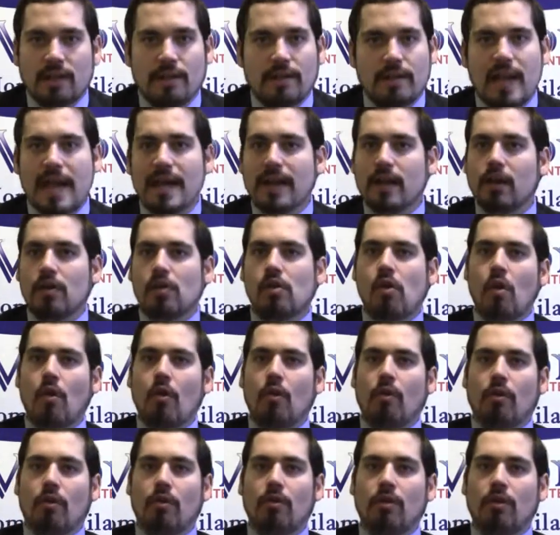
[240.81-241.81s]
That
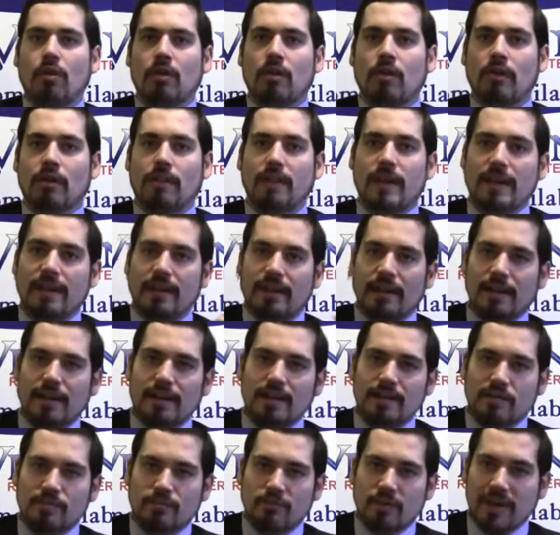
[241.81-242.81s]
goal, that
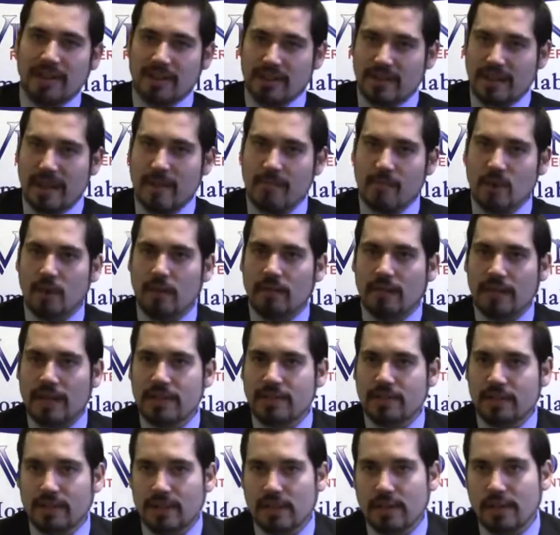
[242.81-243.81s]
inspiration, that
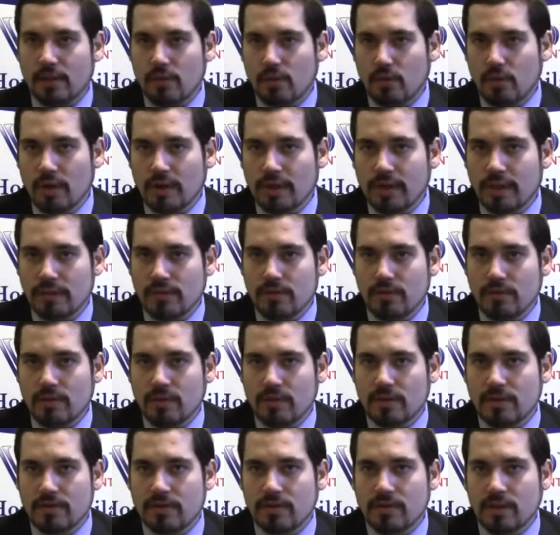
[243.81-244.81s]
motivation that you're working
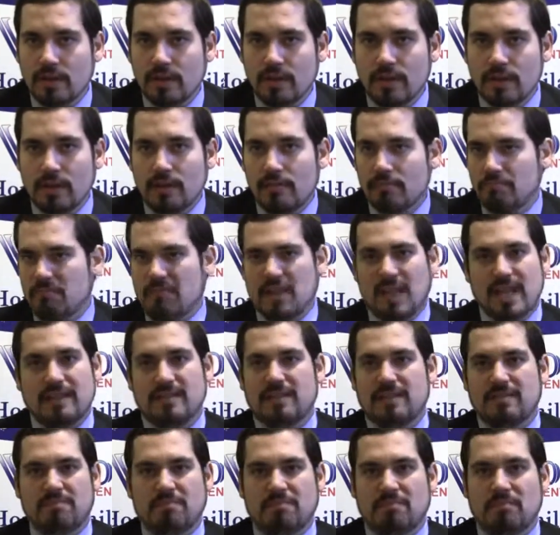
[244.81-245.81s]
towards
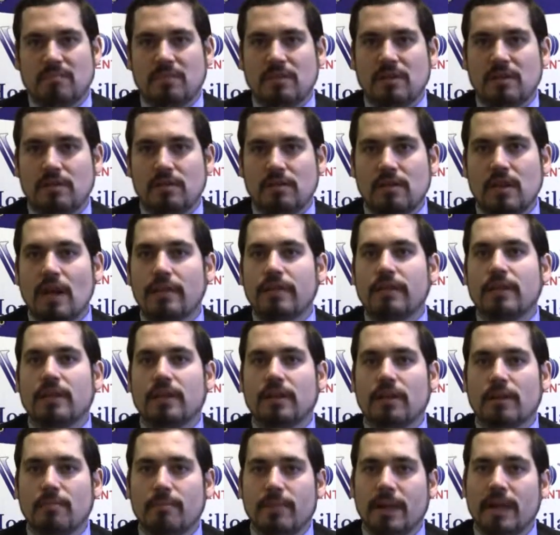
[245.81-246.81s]
that's
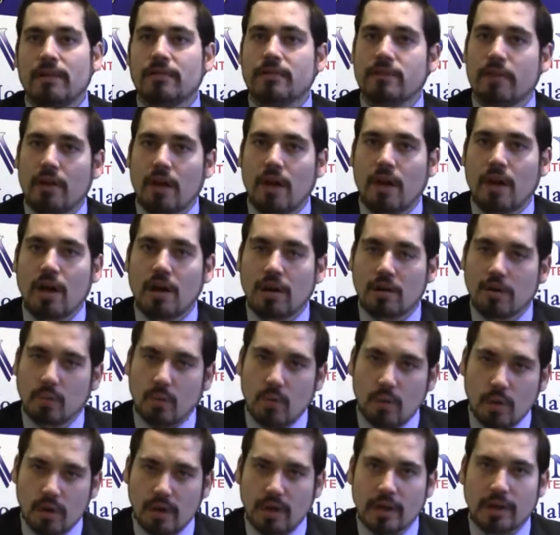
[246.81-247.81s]
nothing compared to the hard
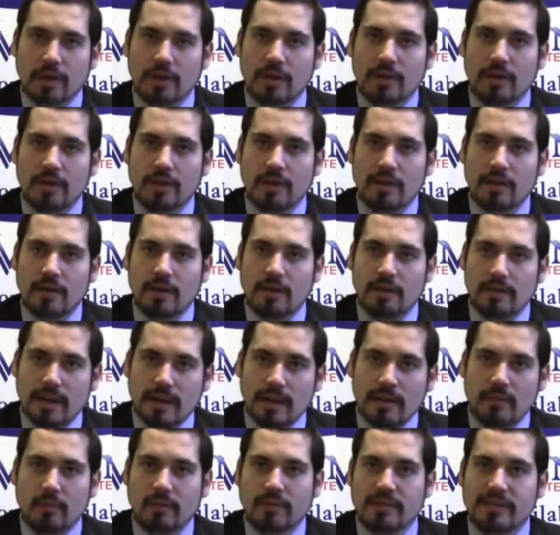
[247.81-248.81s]
work that
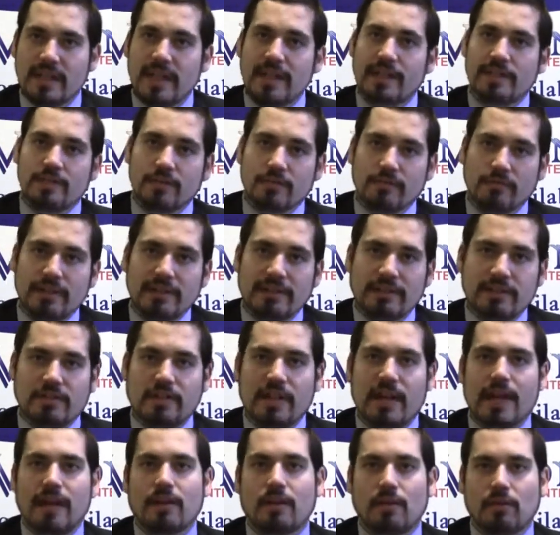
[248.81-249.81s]
it will take to reach
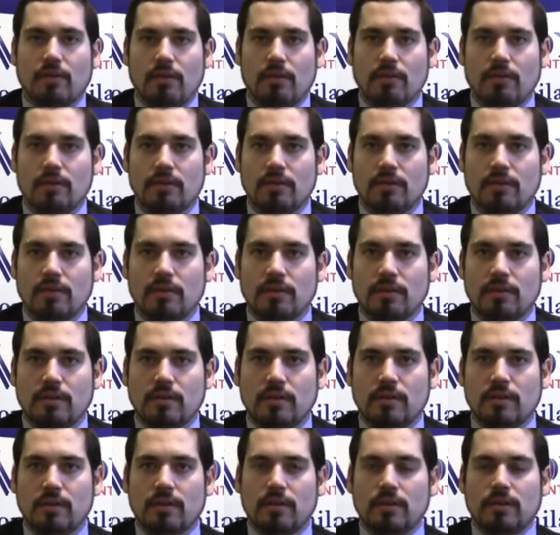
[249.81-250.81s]
that goal.
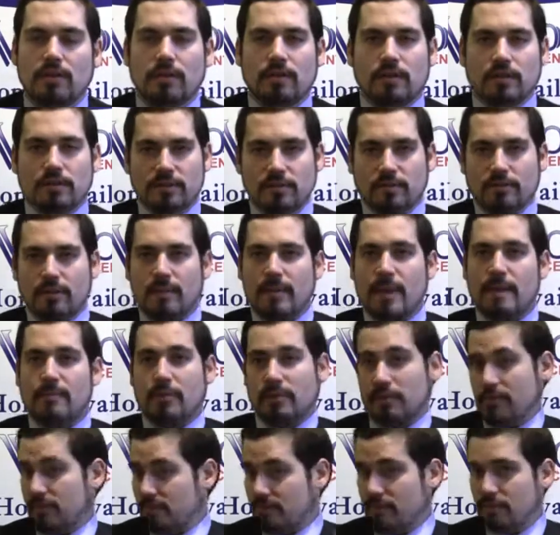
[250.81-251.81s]
So
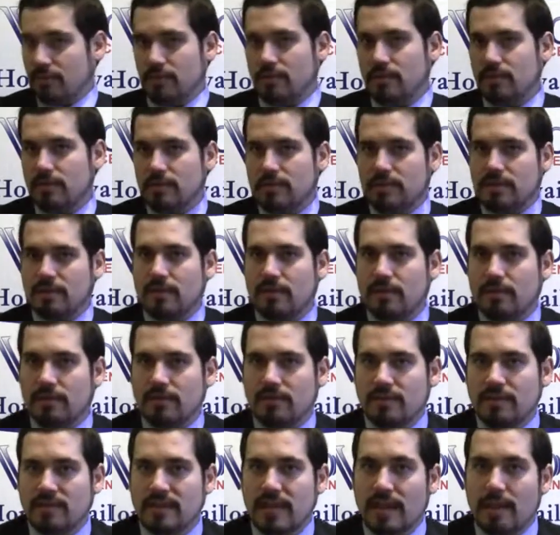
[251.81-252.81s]
remember to
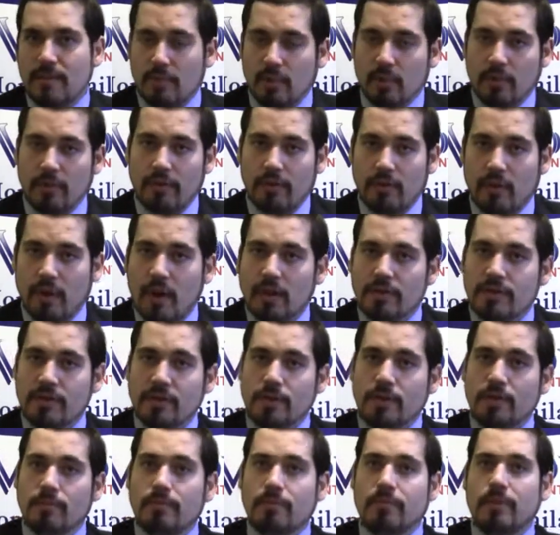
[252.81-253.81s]
set both
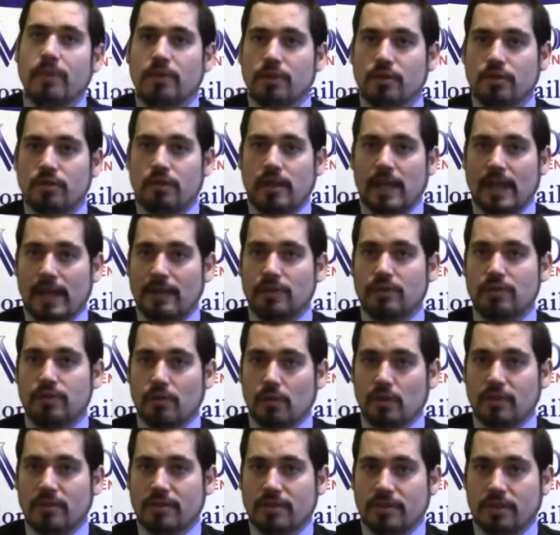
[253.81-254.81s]
long-term and
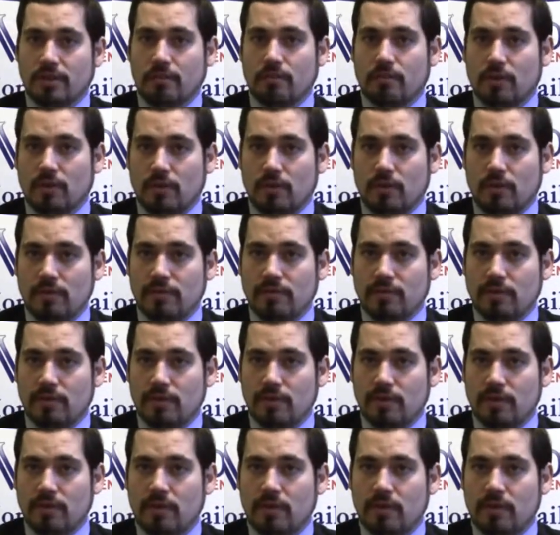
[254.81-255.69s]
short-term goals.